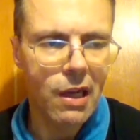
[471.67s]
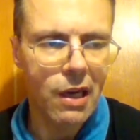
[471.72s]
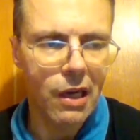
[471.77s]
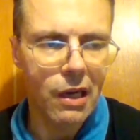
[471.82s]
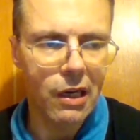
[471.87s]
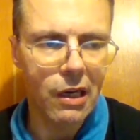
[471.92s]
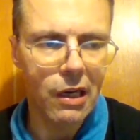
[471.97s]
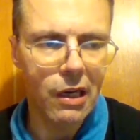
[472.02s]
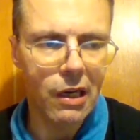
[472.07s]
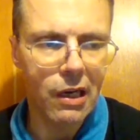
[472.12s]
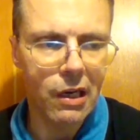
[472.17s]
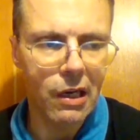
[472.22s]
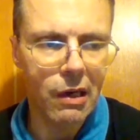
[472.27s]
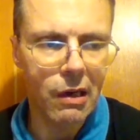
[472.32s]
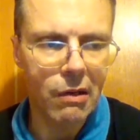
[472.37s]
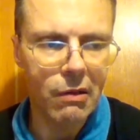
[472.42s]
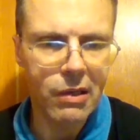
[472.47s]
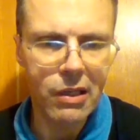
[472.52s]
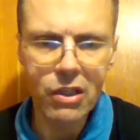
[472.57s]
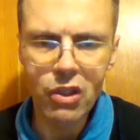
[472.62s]

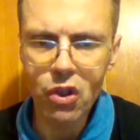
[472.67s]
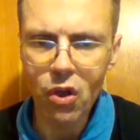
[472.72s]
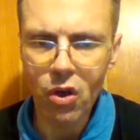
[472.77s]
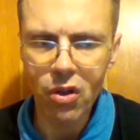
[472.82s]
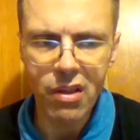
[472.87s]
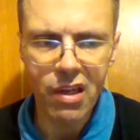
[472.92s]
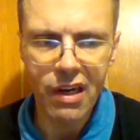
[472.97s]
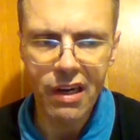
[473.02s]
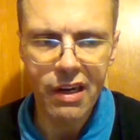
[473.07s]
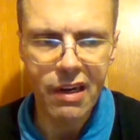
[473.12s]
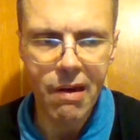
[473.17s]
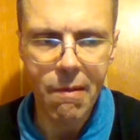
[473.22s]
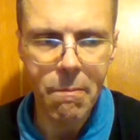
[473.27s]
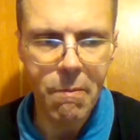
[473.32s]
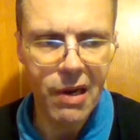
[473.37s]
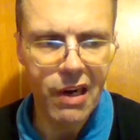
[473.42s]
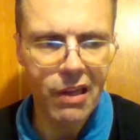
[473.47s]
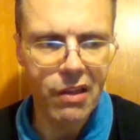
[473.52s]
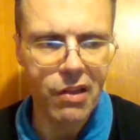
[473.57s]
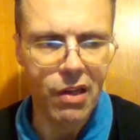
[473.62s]
uh, in totally in a
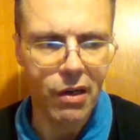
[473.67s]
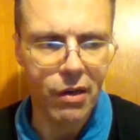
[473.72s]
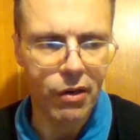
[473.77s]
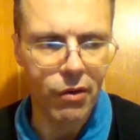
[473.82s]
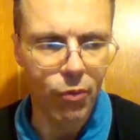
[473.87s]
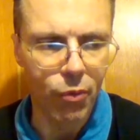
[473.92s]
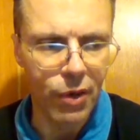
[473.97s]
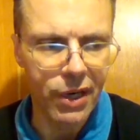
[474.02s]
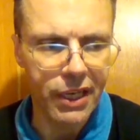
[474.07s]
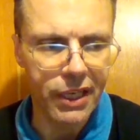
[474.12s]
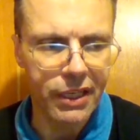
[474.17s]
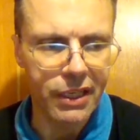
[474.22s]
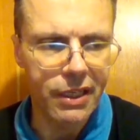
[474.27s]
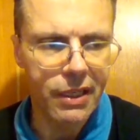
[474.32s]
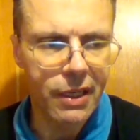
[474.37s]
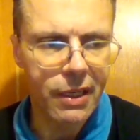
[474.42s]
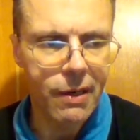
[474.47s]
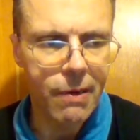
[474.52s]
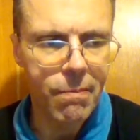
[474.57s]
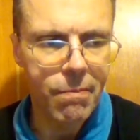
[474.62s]
military
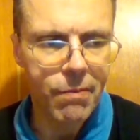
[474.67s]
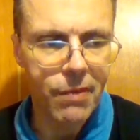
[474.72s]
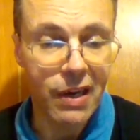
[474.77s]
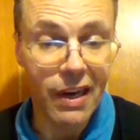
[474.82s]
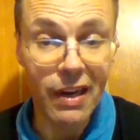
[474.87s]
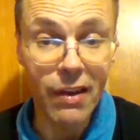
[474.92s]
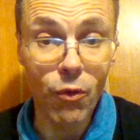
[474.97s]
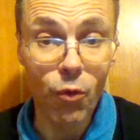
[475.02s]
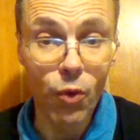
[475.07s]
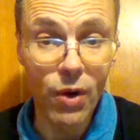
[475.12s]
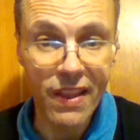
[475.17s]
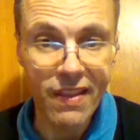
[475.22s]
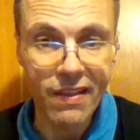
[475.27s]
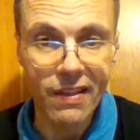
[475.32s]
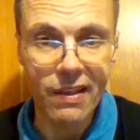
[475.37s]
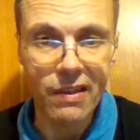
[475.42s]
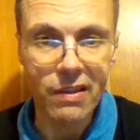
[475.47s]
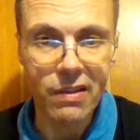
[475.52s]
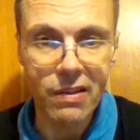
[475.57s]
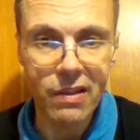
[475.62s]
way. I
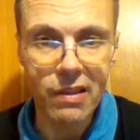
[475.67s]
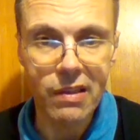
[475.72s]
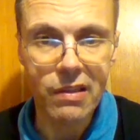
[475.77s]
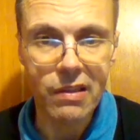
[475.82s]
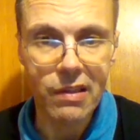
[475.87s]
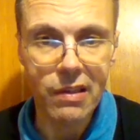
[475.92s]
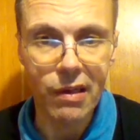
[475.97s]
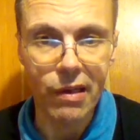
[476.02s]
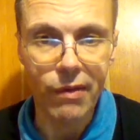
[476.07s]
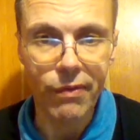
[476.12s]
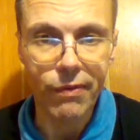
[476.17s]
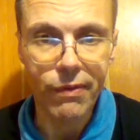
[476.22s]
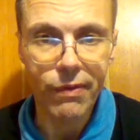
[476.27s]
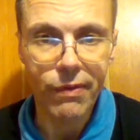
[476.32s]
witnessed this stuff